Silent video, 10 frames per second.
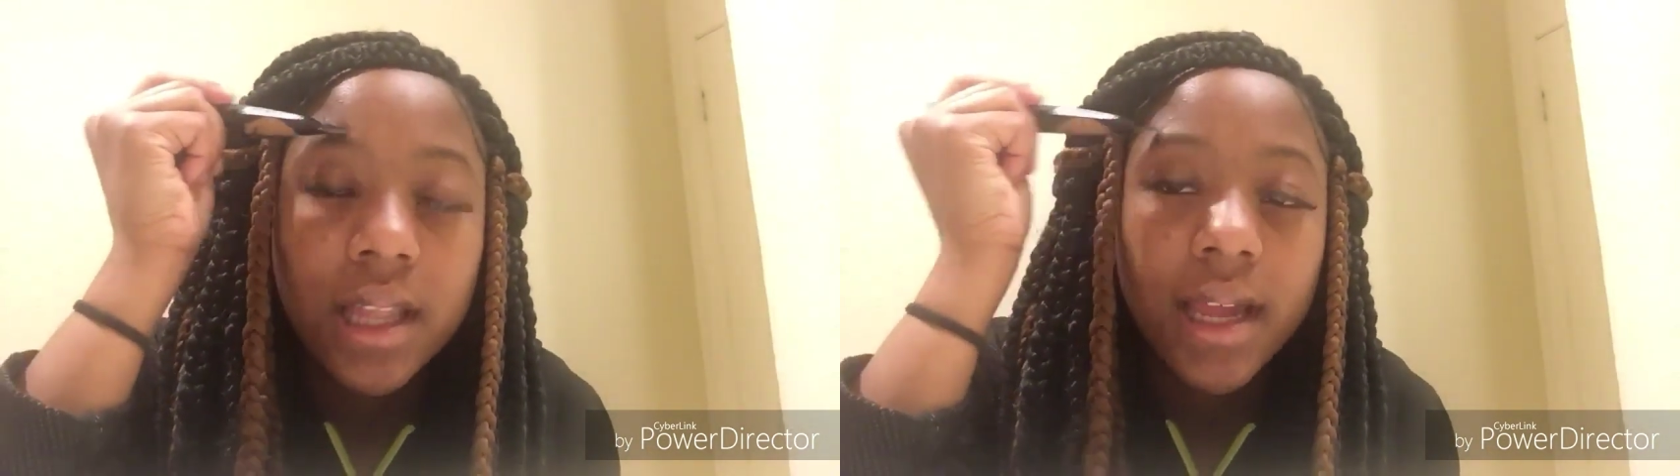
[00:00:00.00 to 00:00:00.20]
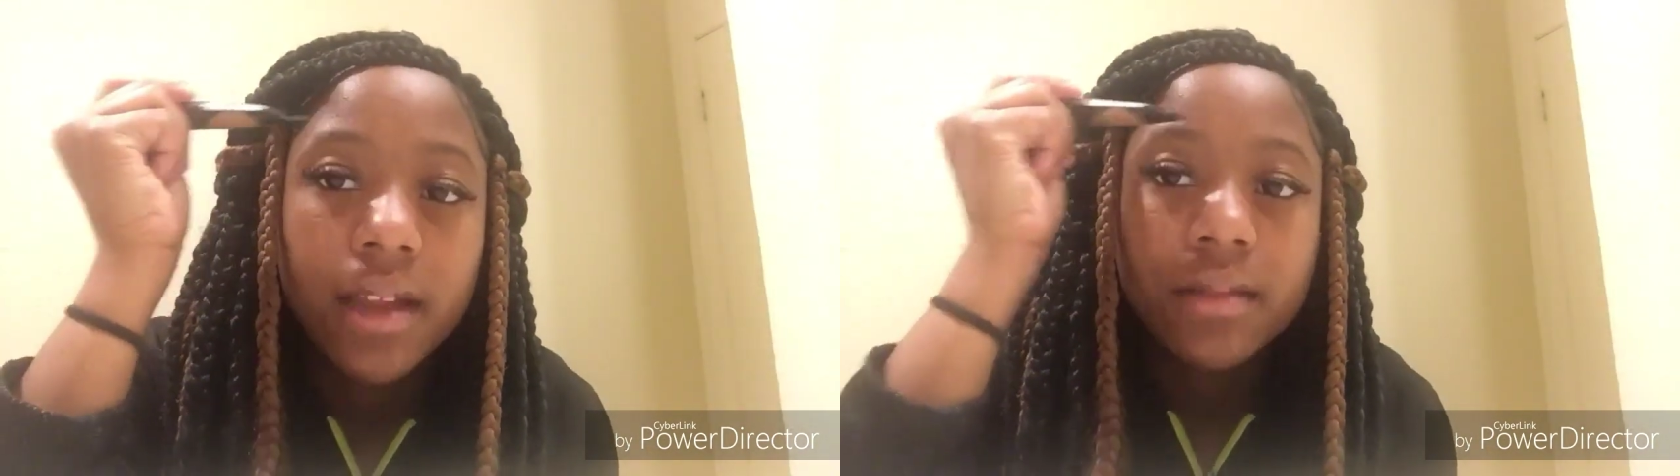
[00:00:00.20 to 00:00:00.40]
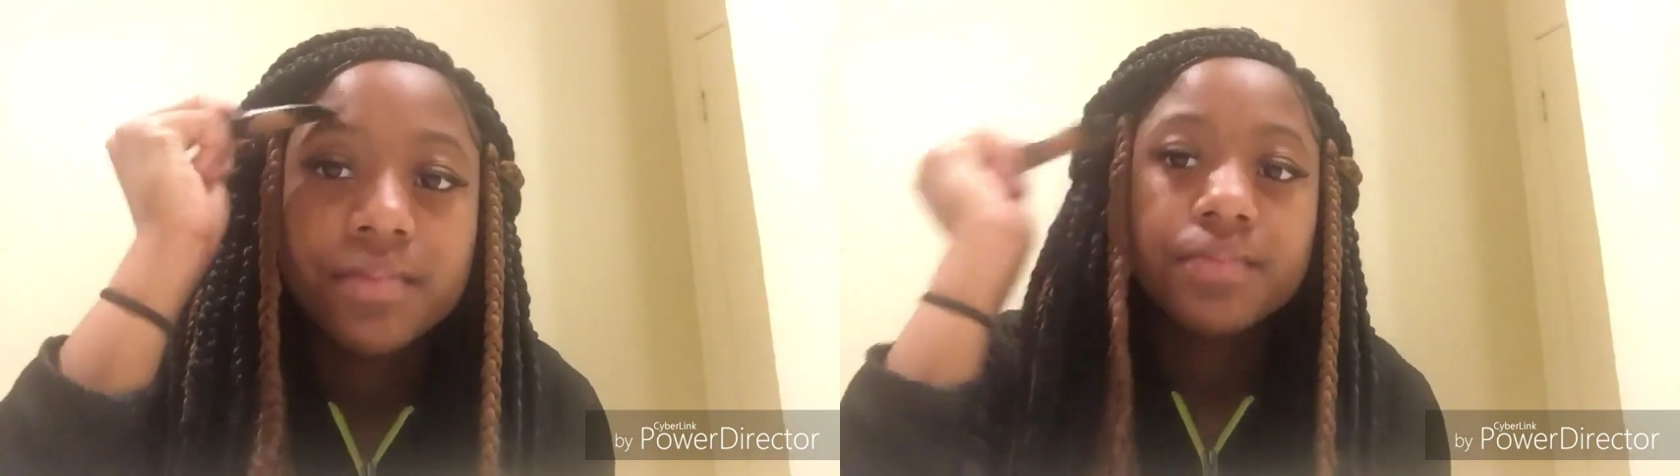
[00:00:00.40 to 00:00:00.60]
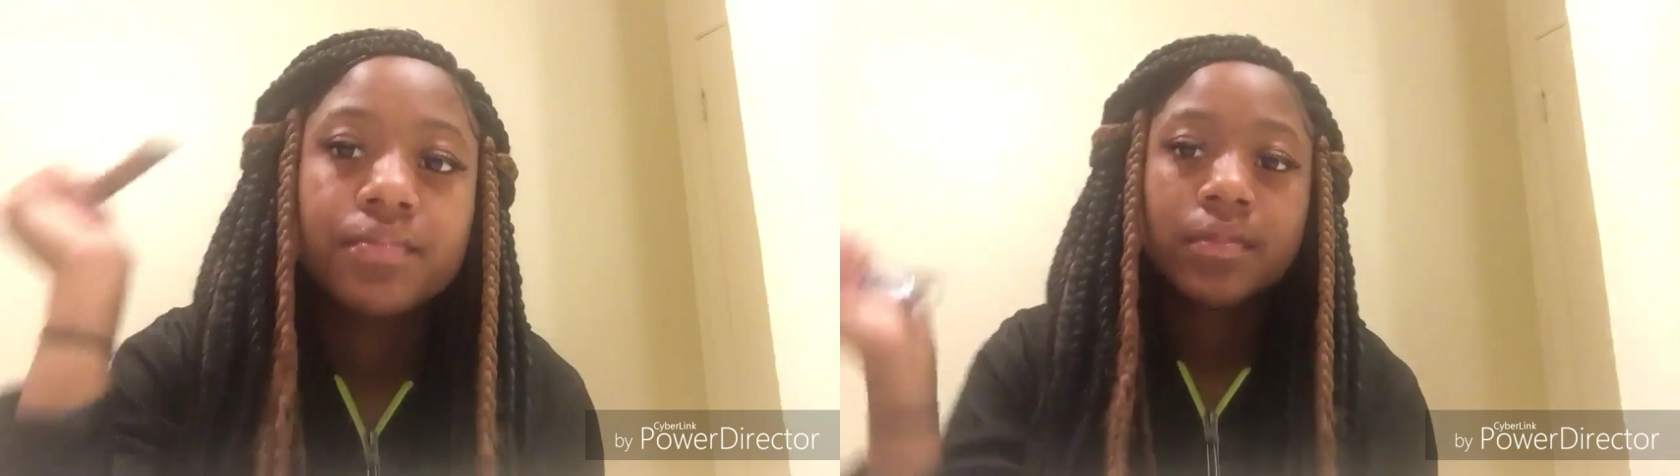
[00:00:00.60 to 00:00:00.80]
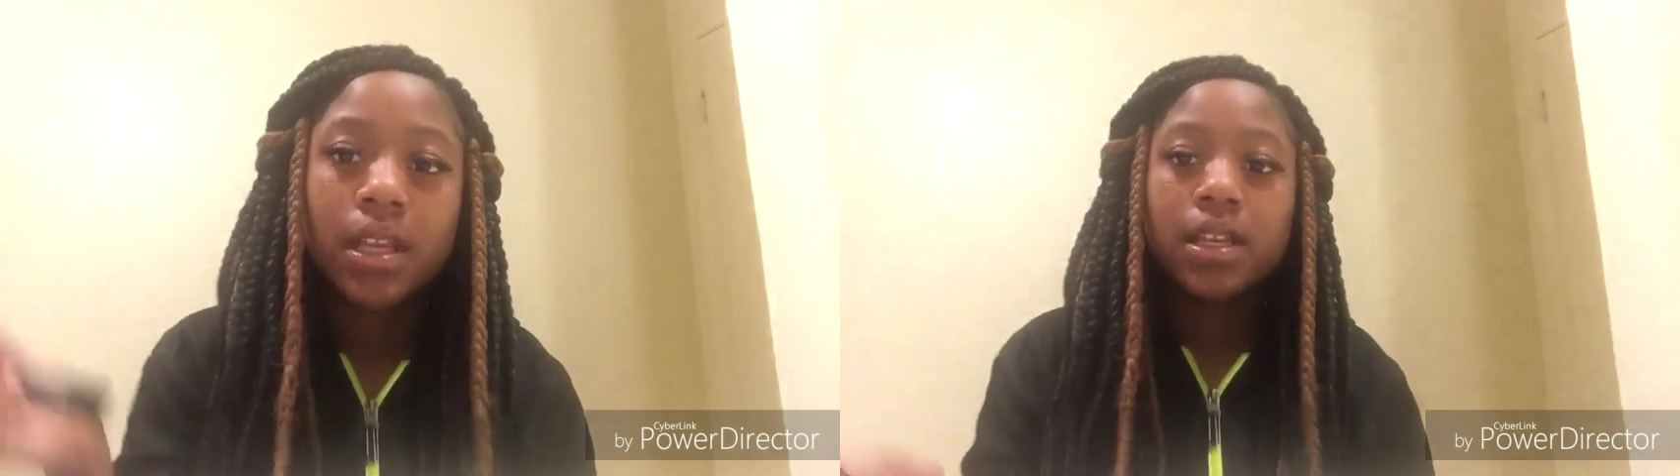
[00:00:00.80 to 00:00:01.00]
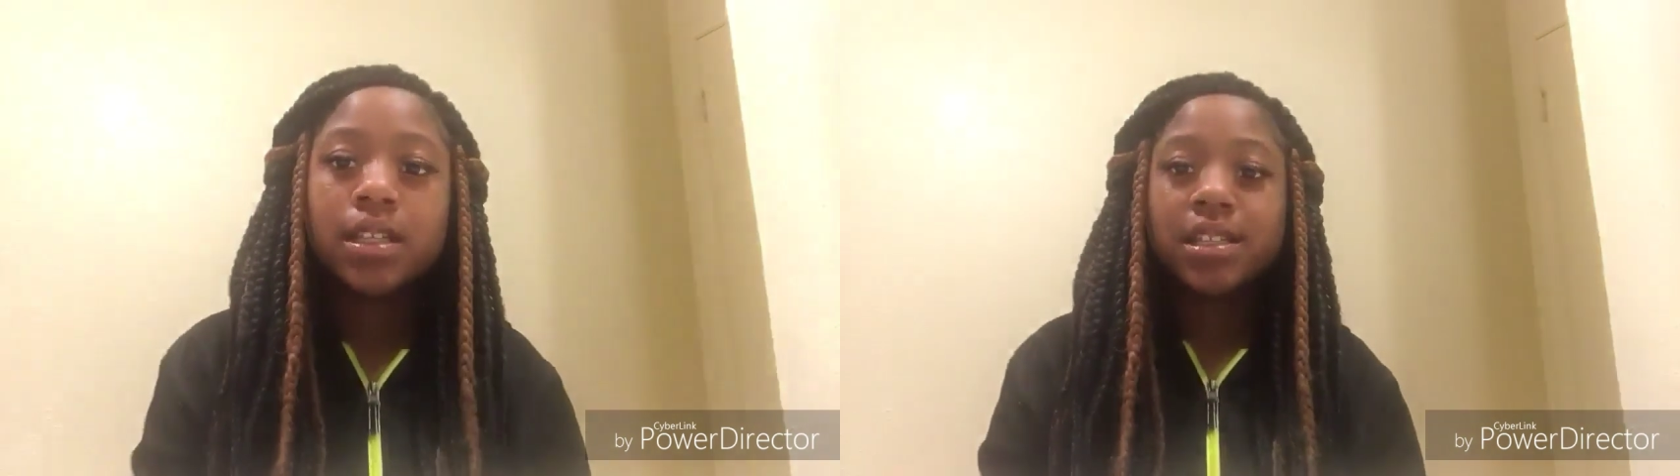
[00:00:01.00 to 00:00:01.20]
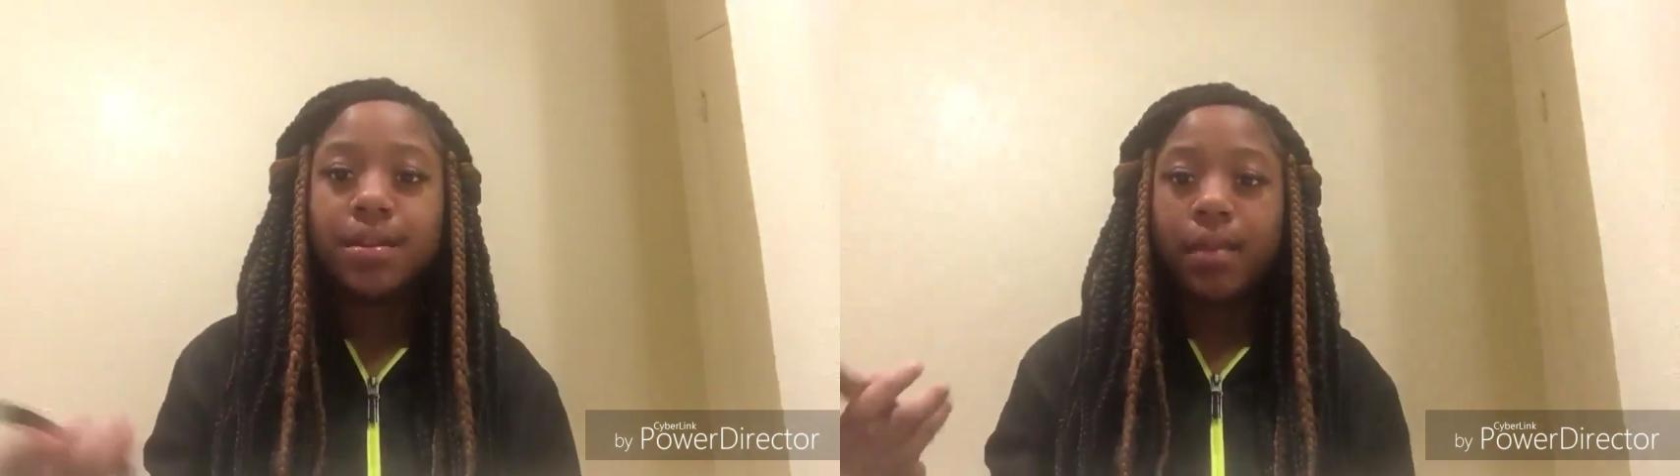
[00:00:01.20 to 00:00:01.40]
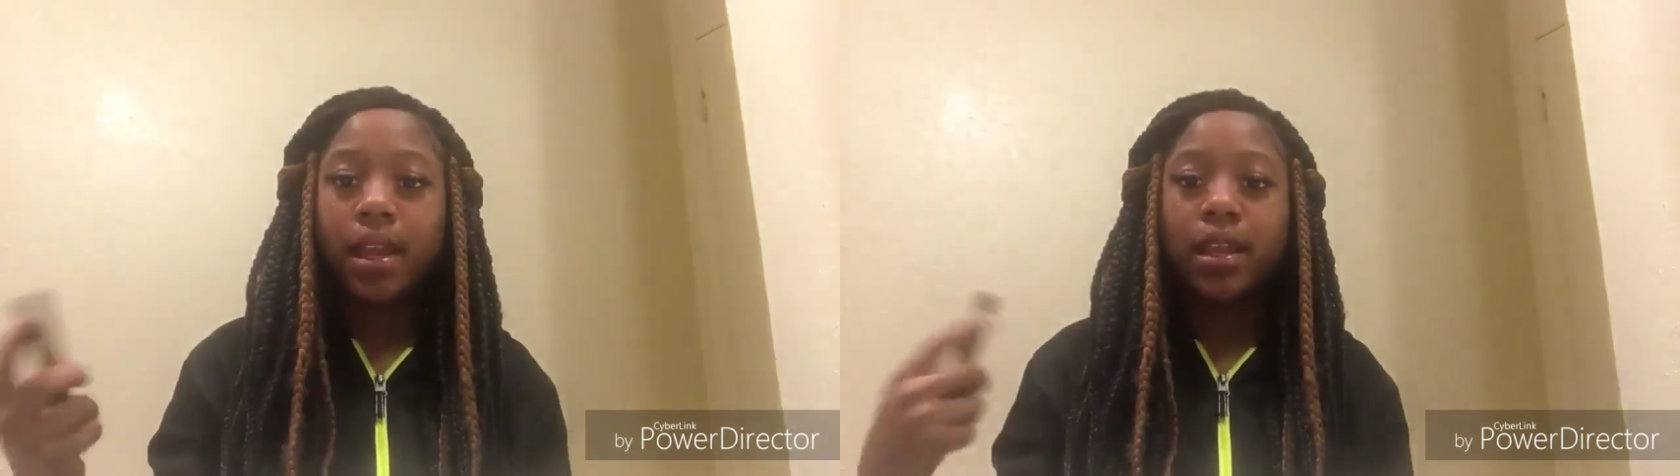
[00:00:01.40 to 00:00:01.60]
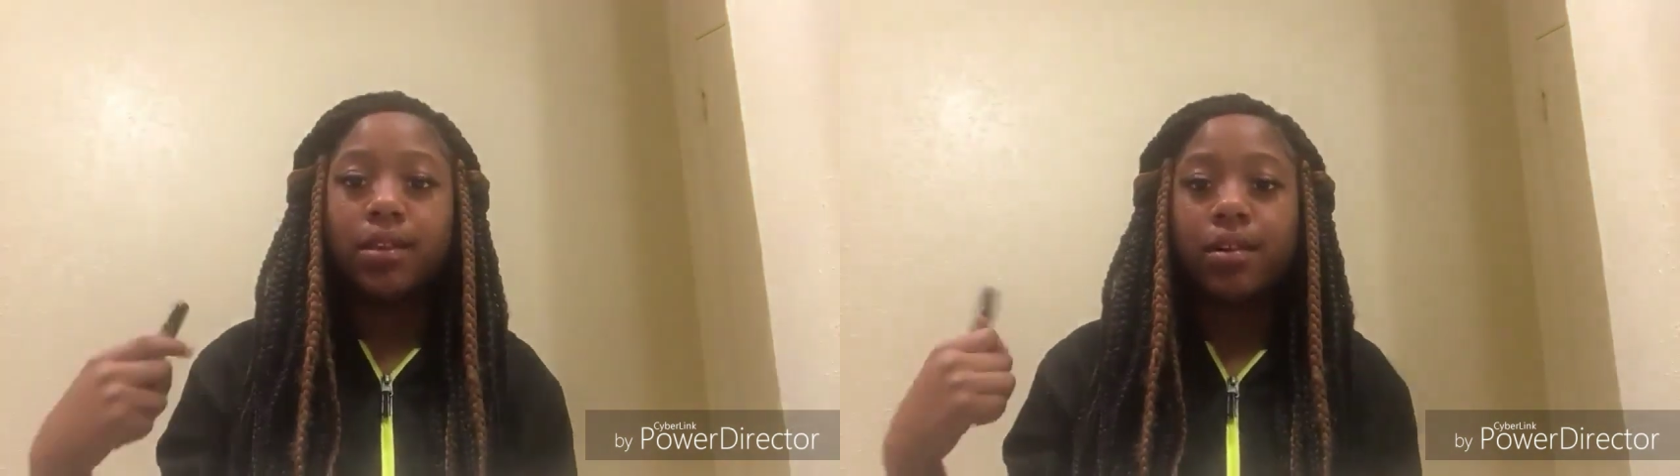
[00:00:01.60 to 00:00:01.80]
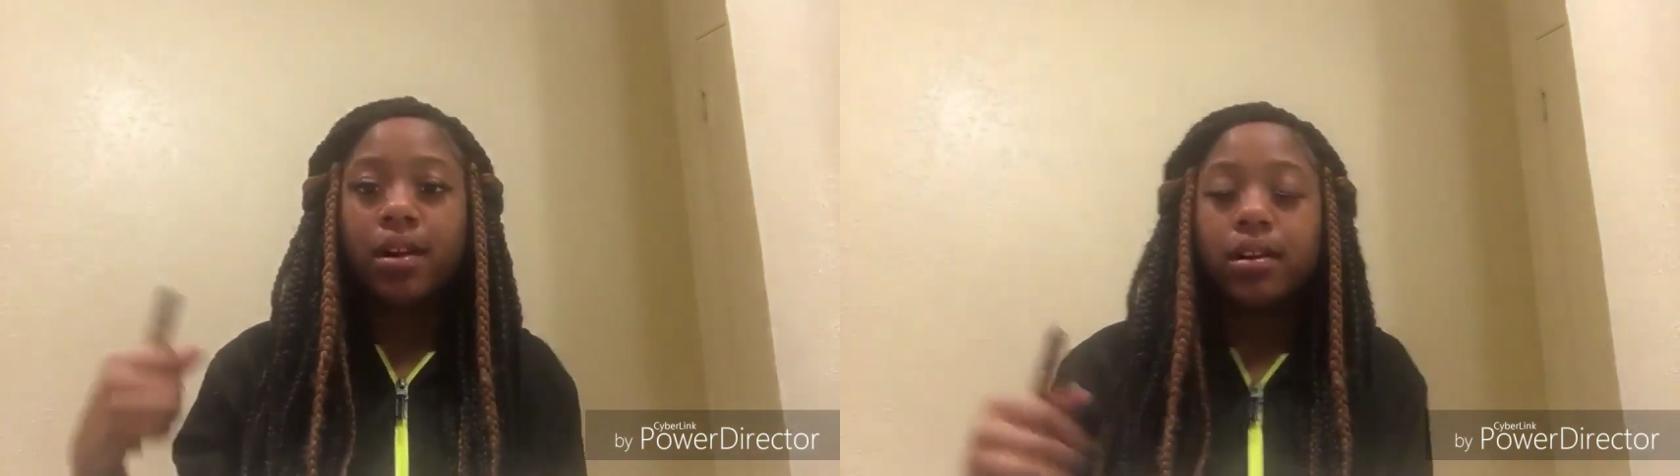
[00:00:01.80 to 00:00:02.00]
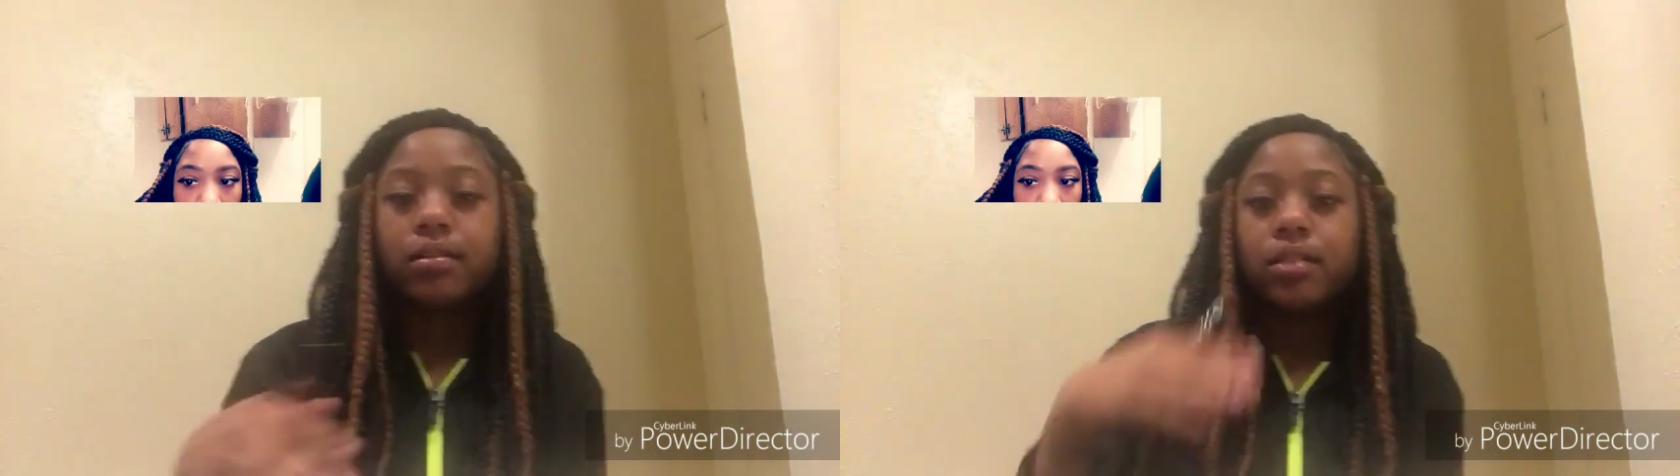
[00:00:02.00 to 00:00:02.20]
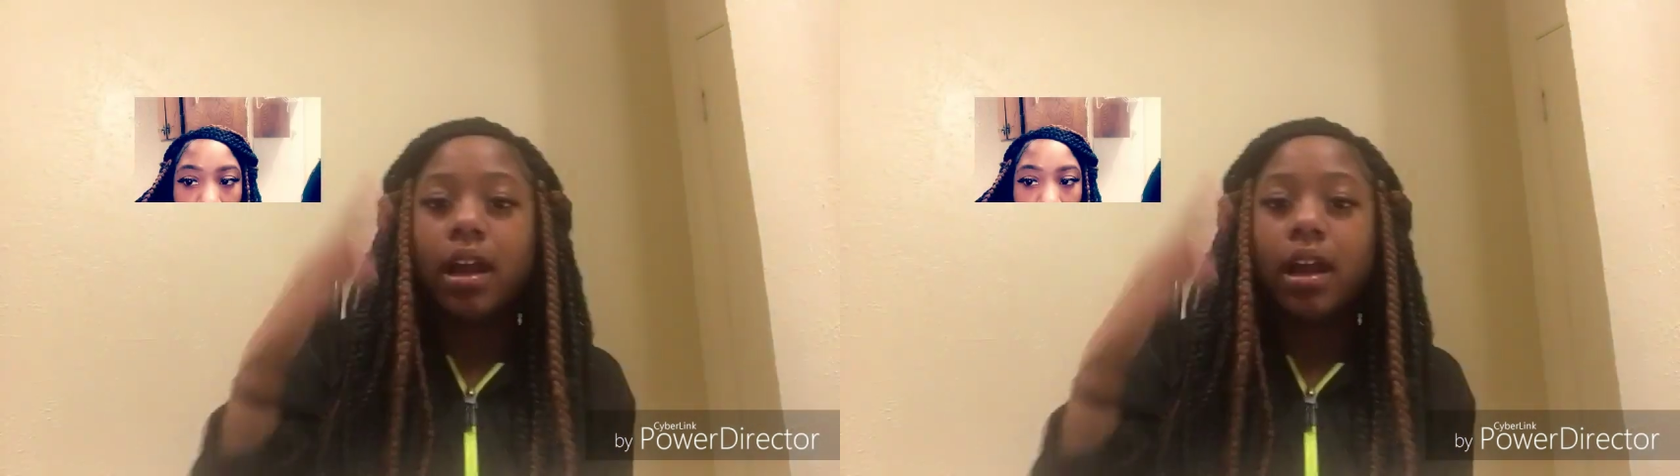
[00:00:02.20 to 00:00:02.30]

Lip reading: like to make it dark.